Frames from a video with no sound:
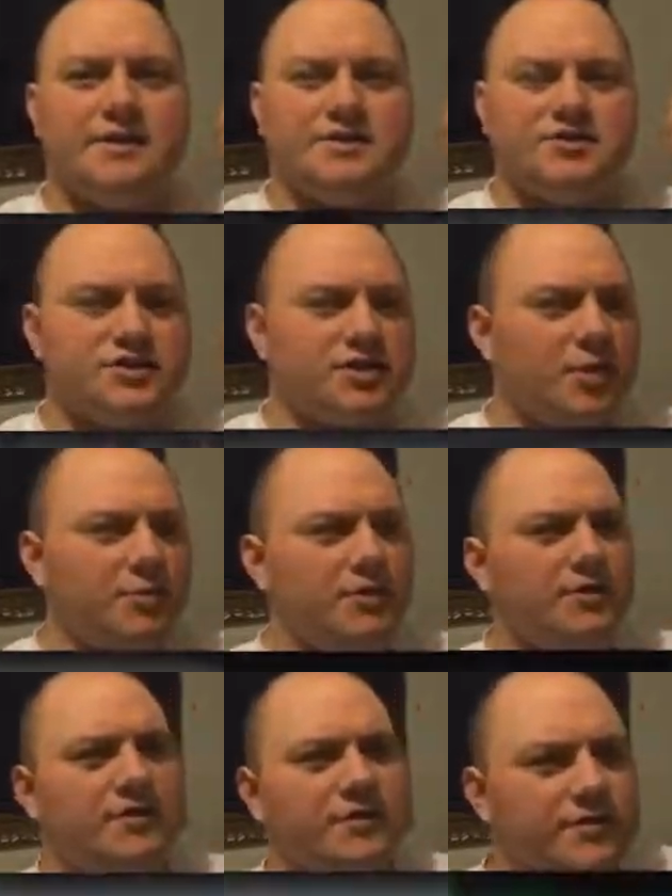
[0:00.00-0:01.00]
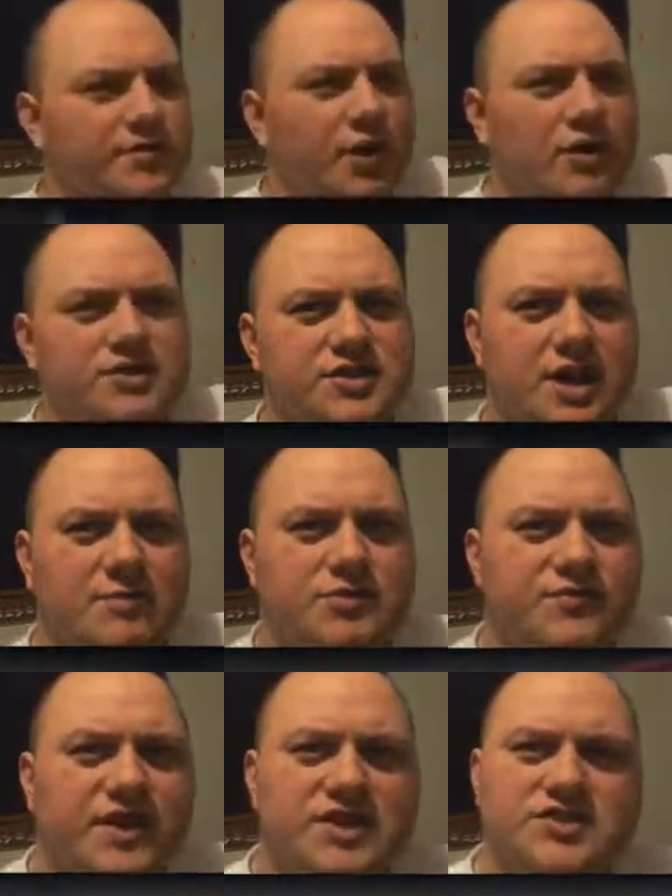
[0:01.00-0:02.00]
just a couple of thoughts and
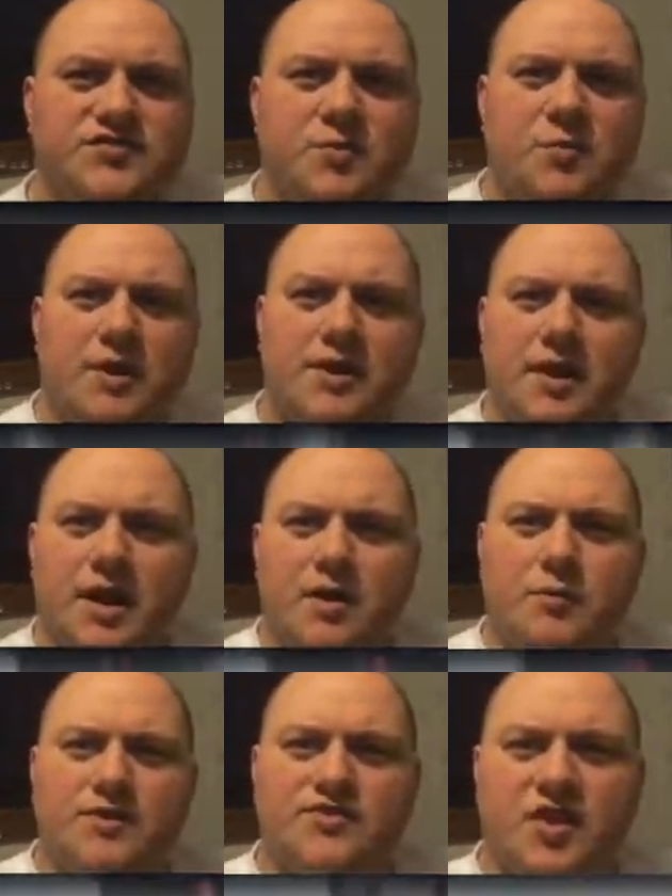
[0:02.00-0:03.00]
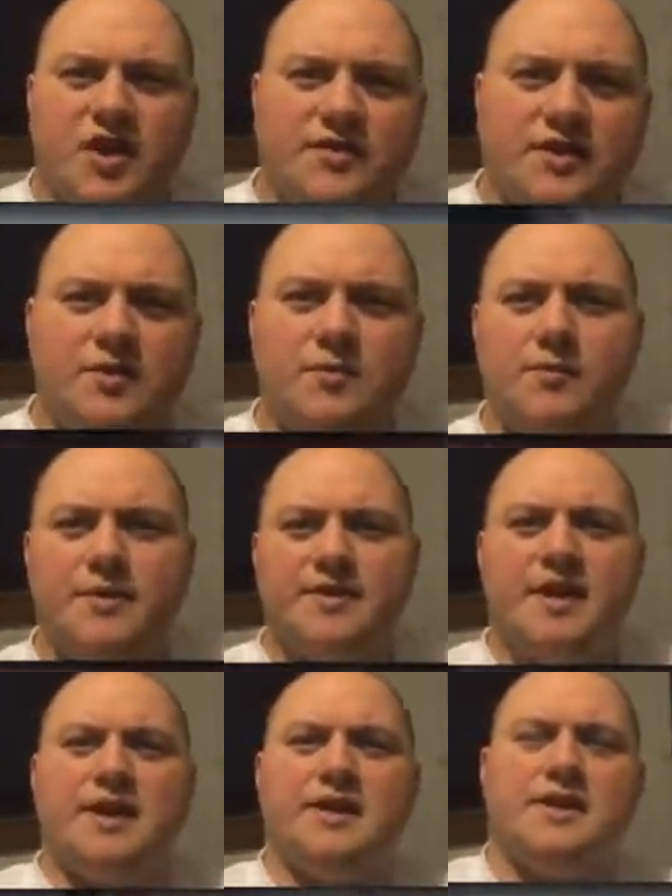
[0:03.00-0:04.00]
observations from what we saw there, what we
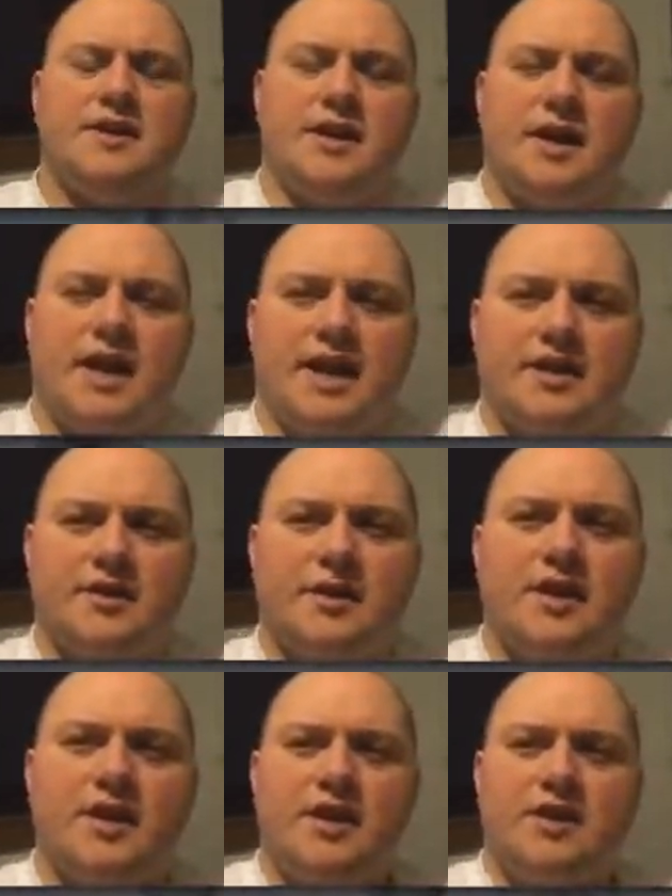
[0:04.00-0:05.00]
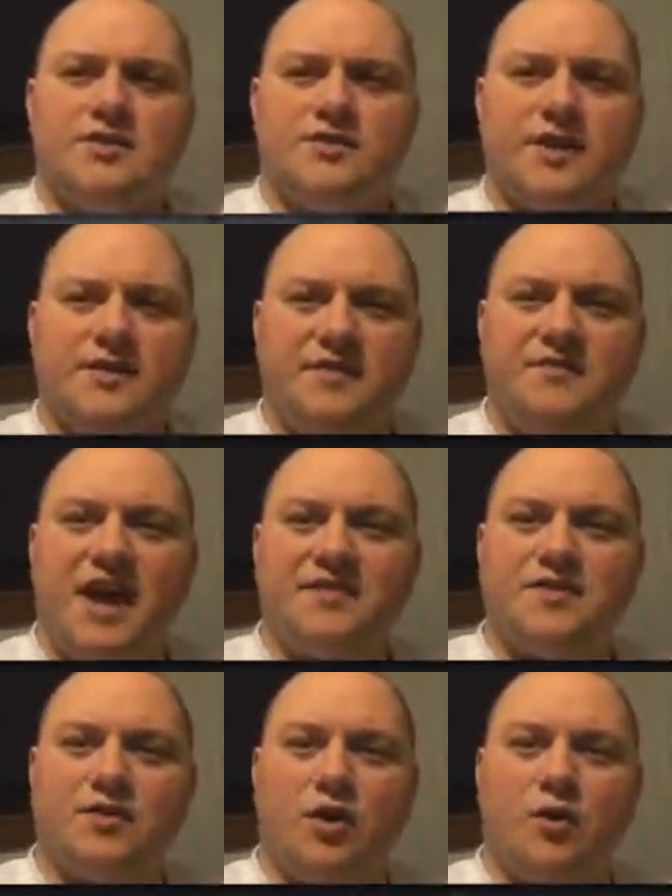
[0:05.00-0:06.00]
did, and so they've
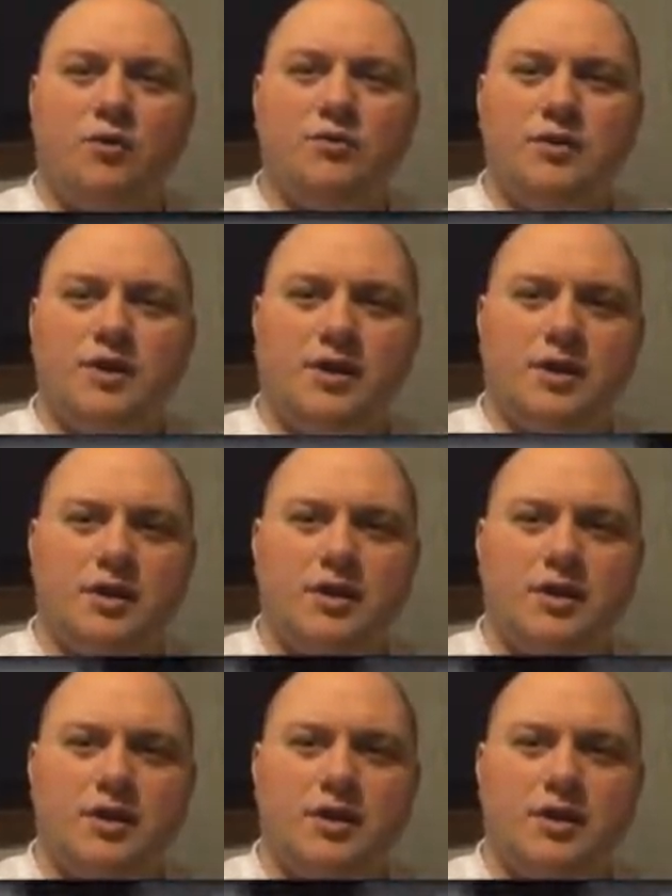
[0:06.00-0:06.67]
got their own